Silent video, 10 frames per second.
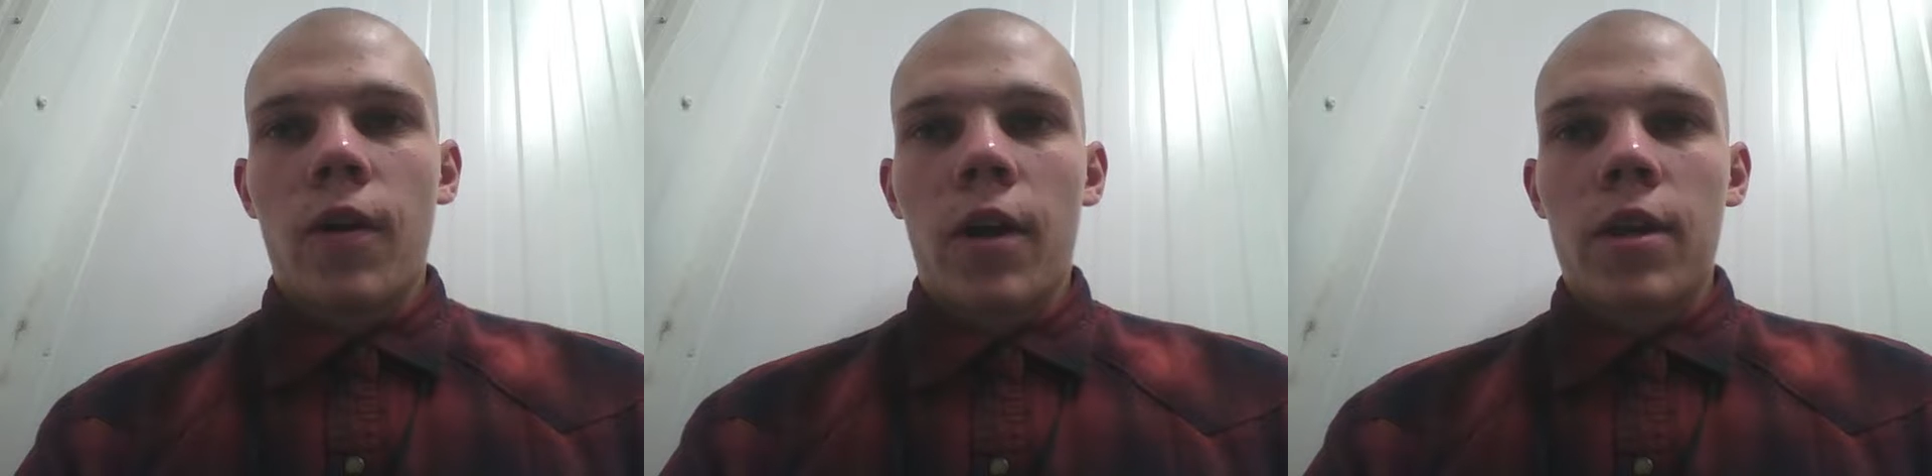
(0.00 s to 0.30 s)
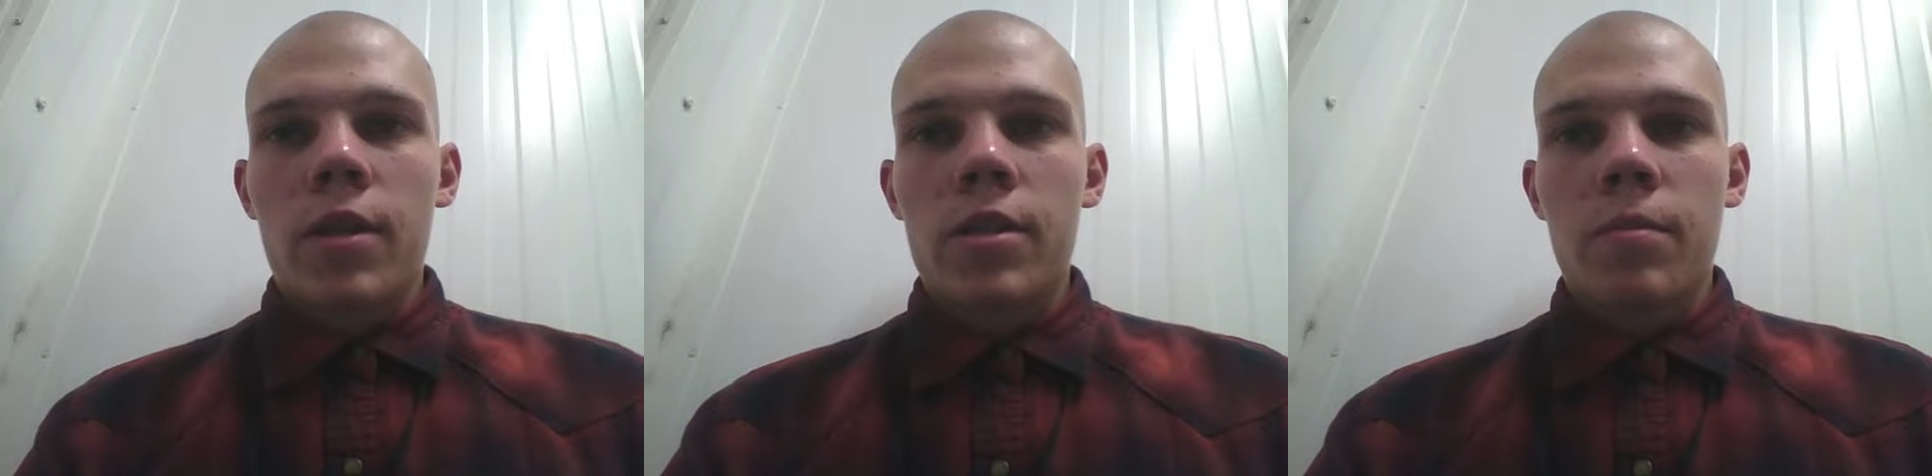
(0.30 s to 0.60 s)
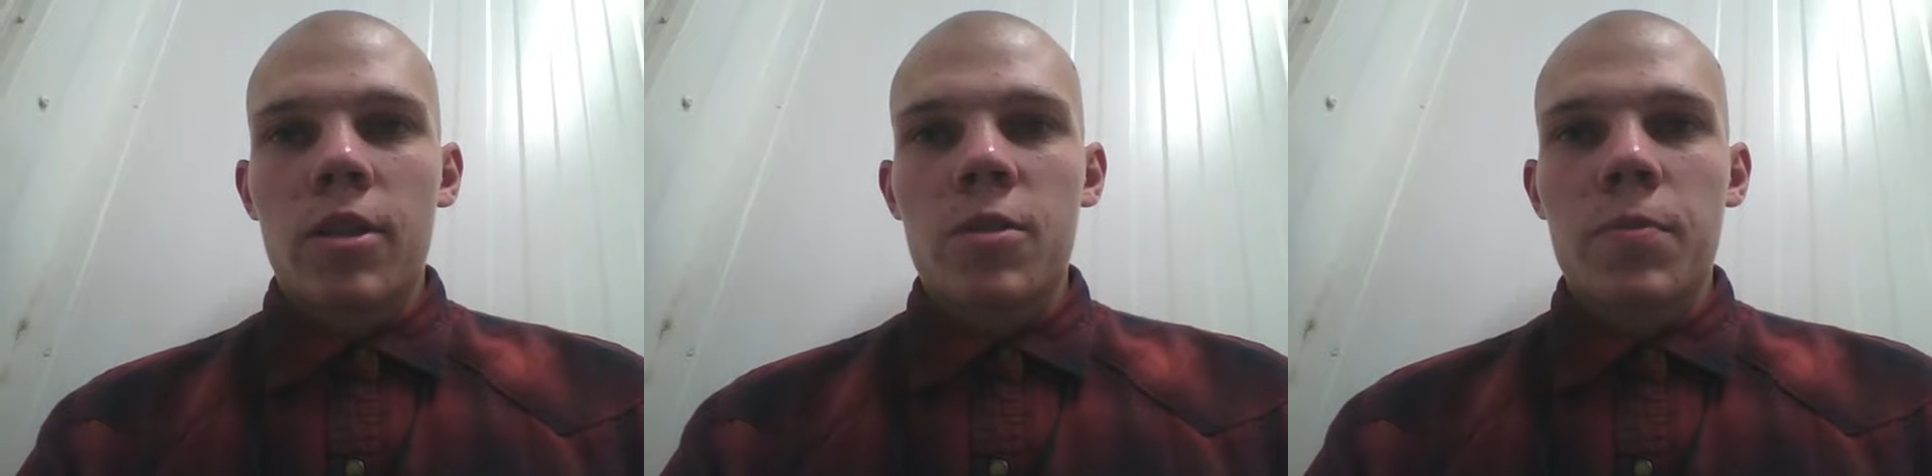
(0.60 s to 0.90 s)
I get
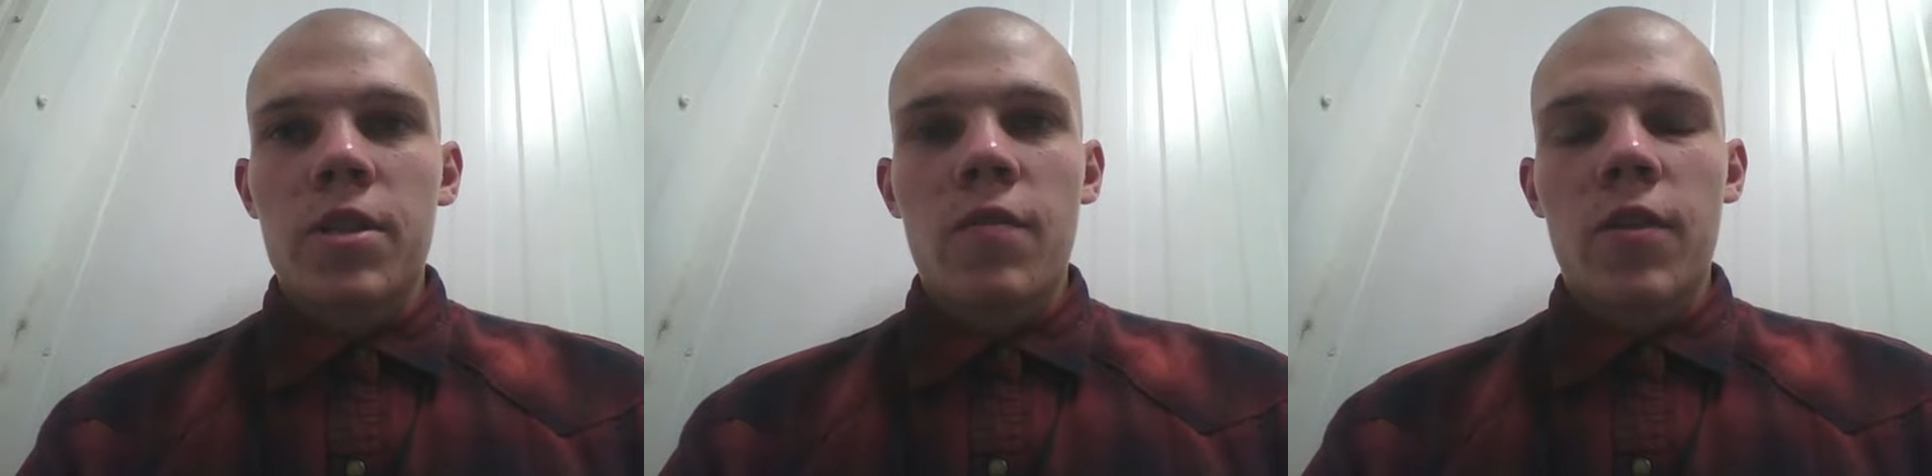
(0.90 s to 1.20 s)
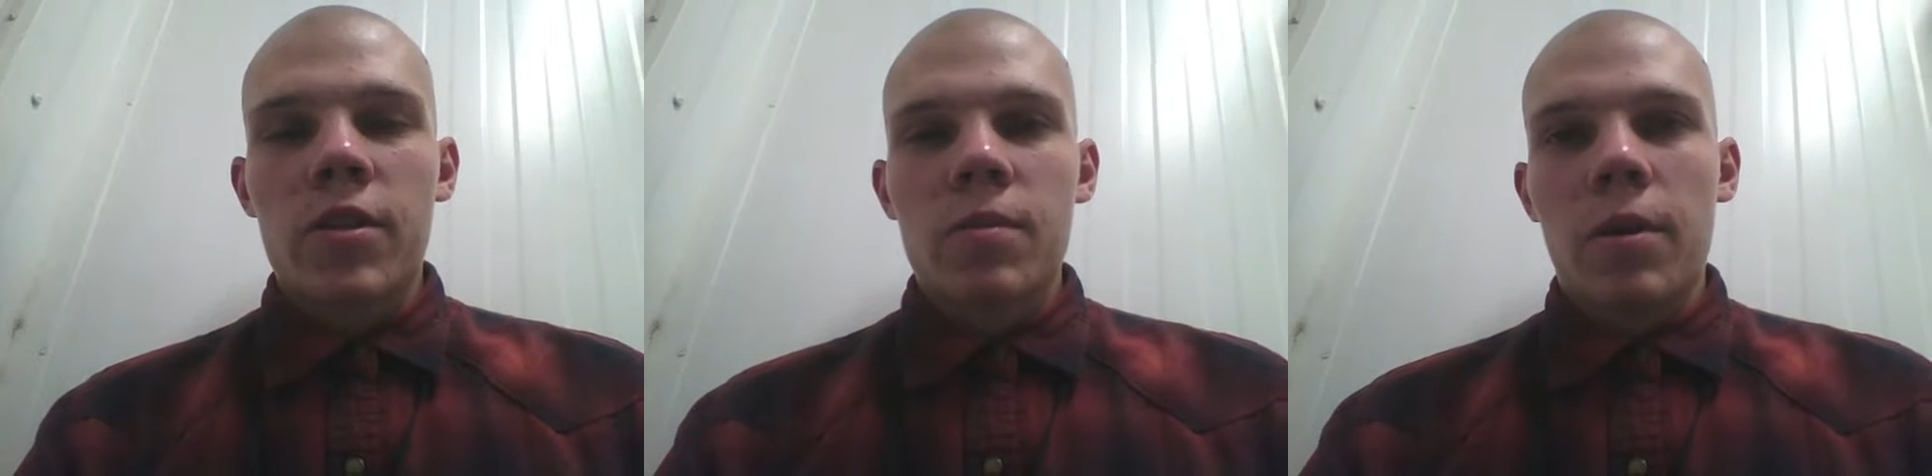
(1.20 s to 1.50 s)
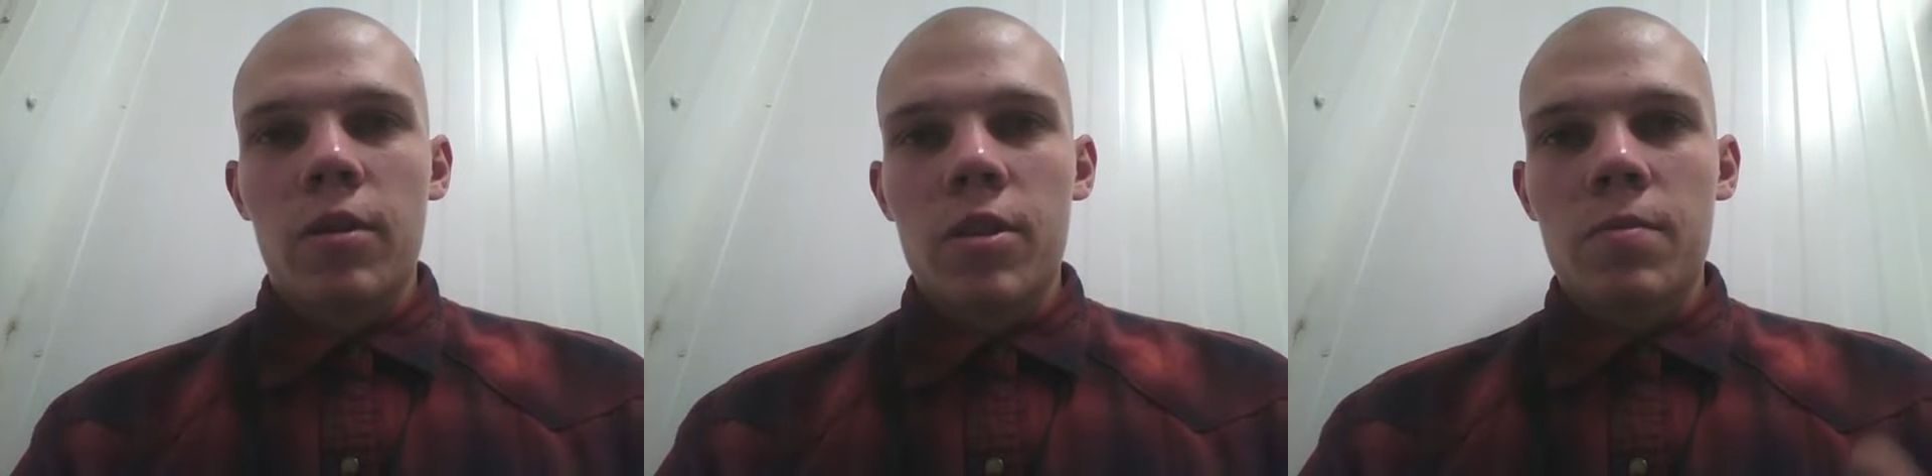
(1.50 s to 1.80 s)
some of the specifics
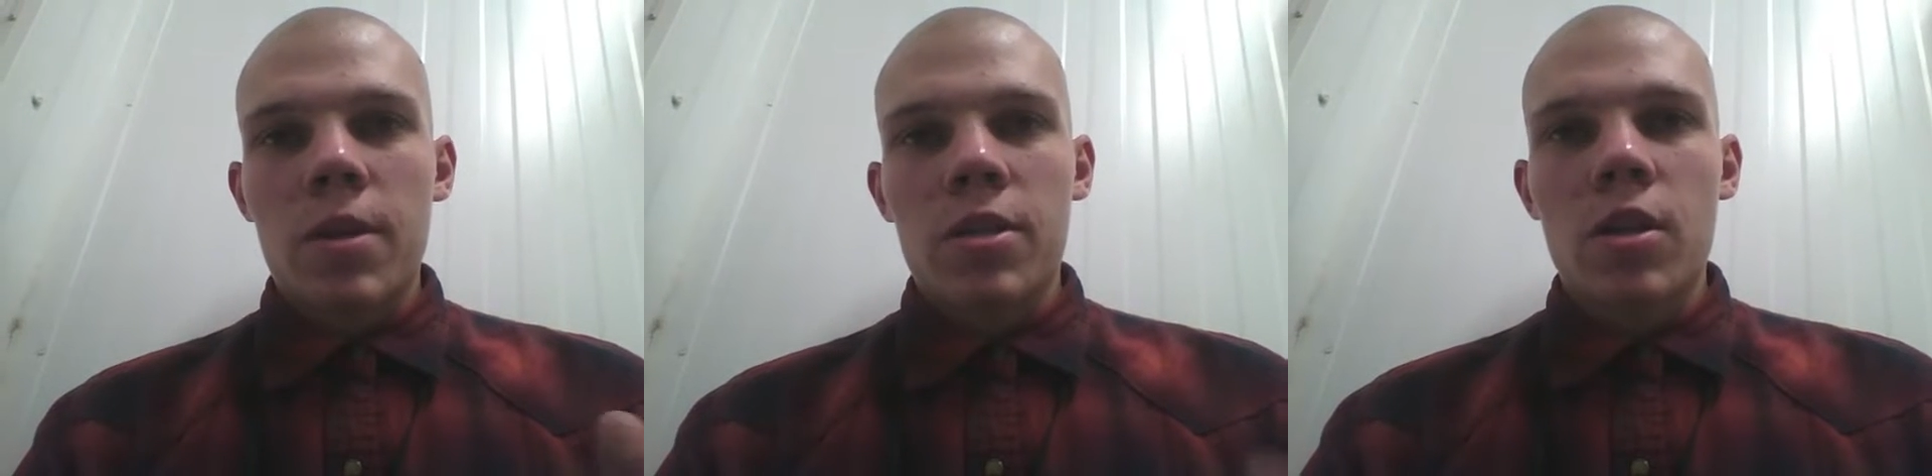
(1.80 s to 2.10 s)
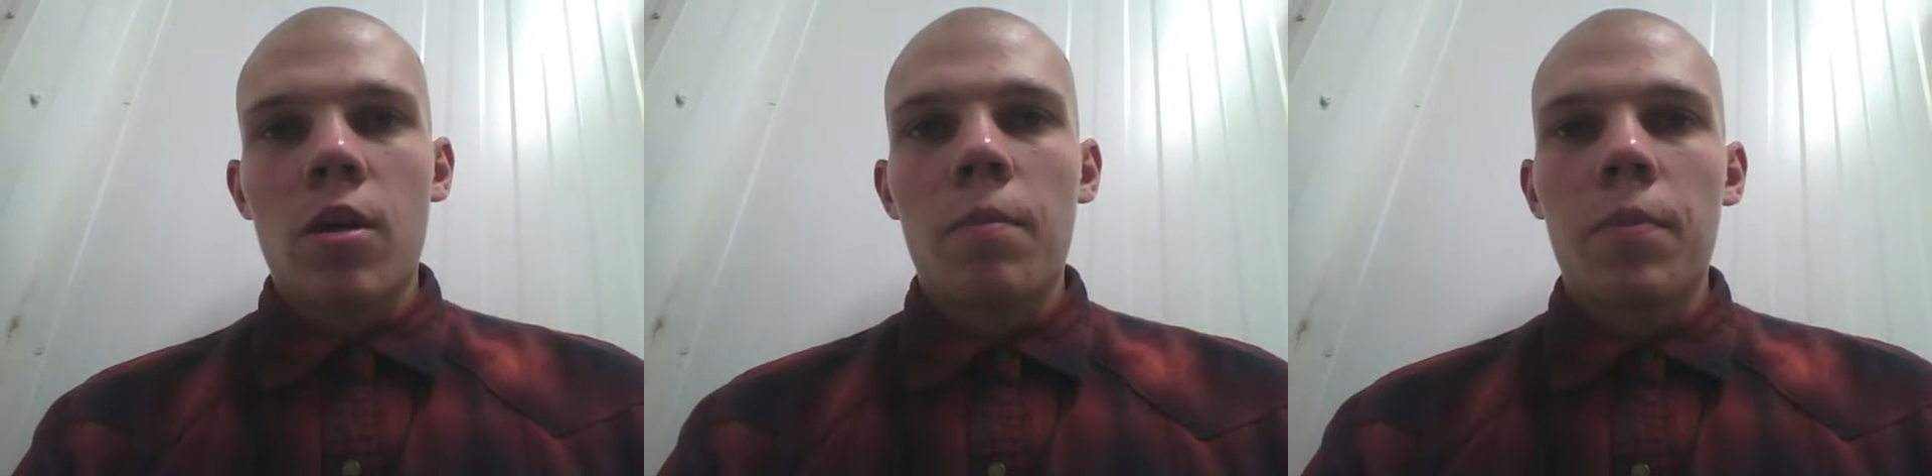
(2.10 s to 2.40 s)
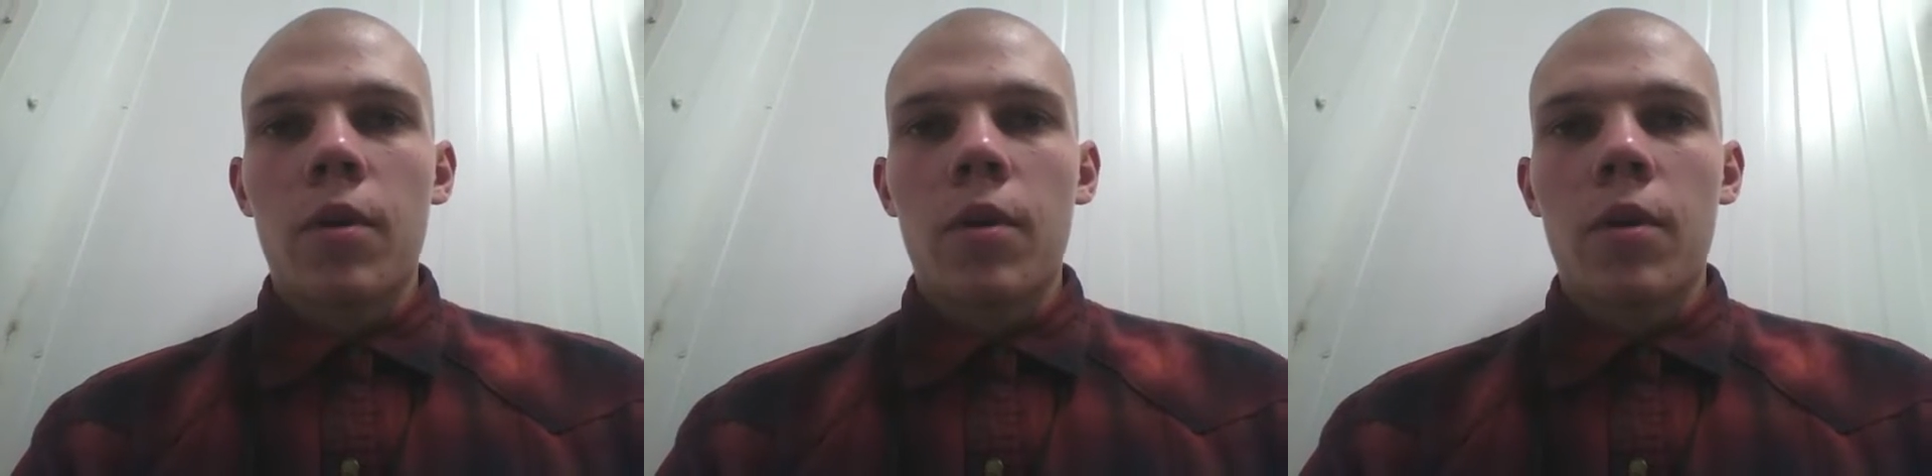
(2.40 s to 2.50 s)
about this messed up.